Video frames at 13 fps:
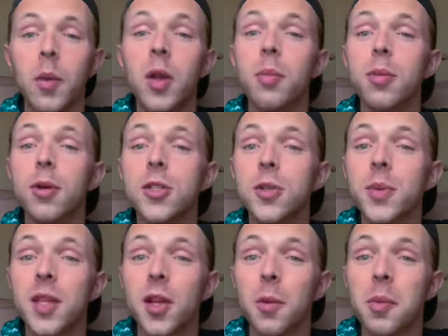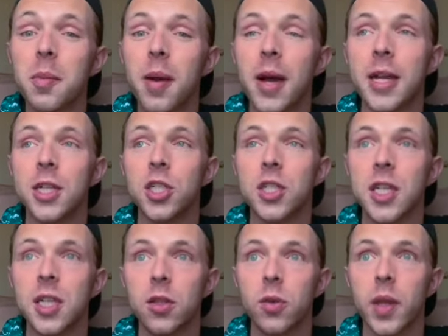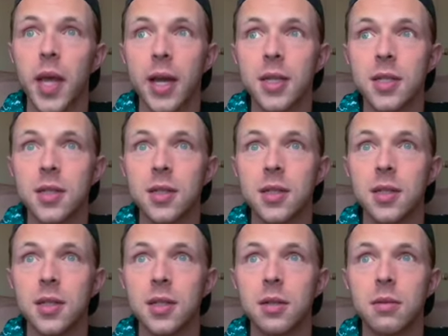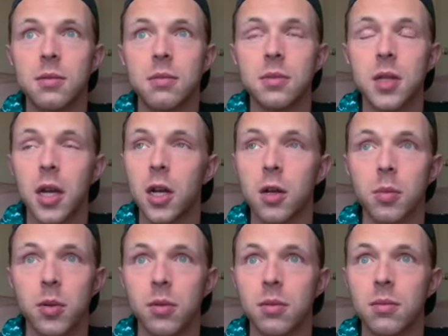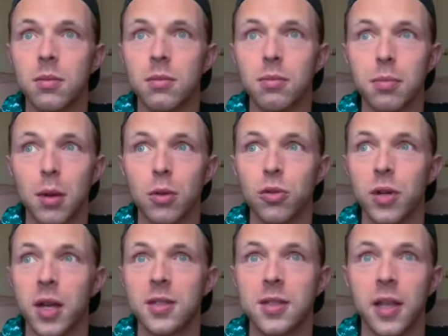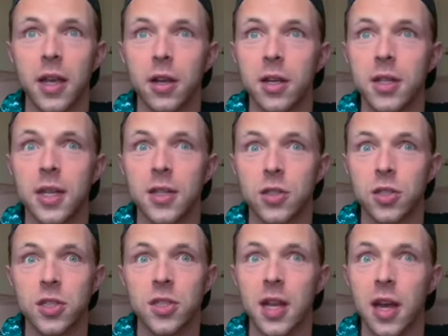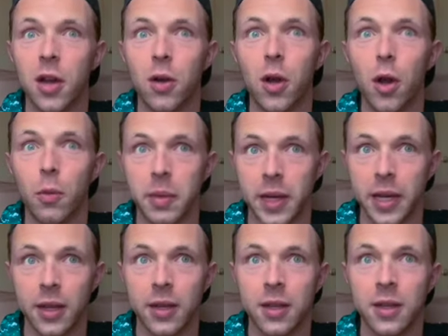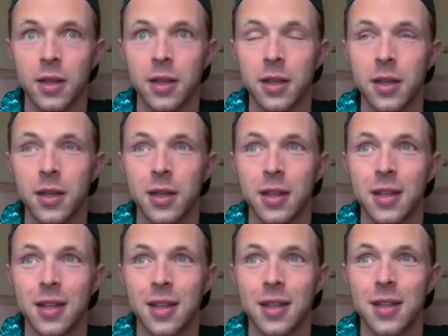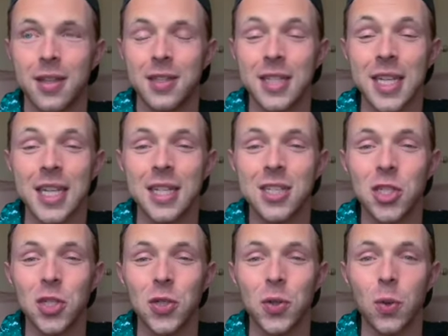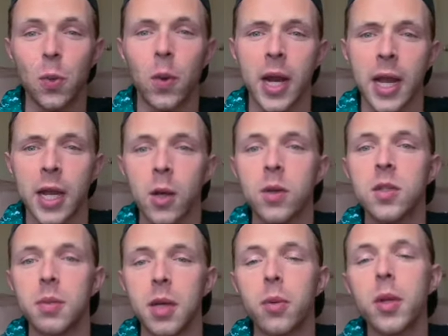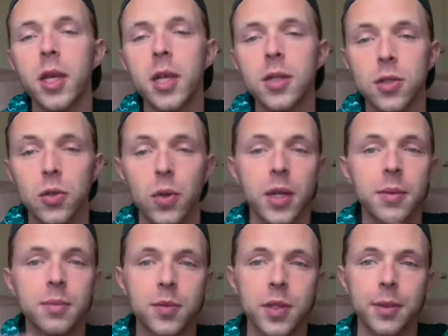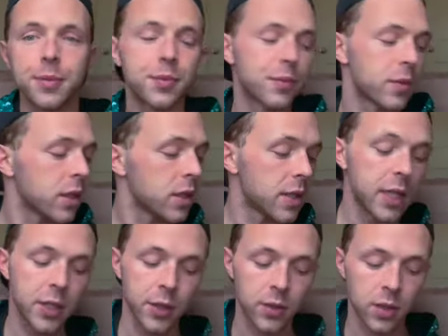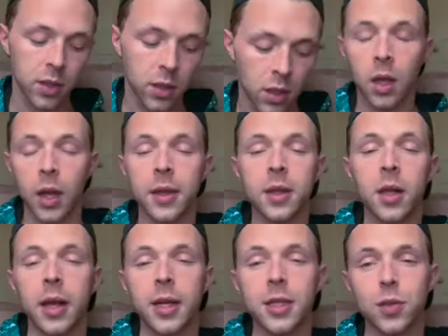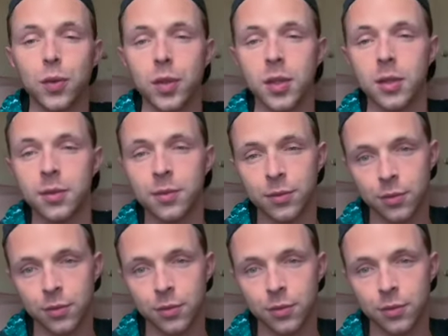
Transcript: to approach it with an open mind and just get through that terrible, bone dry Sahara Desert style opening to get to what I know to be a really good story. So stay tuned. And the last one,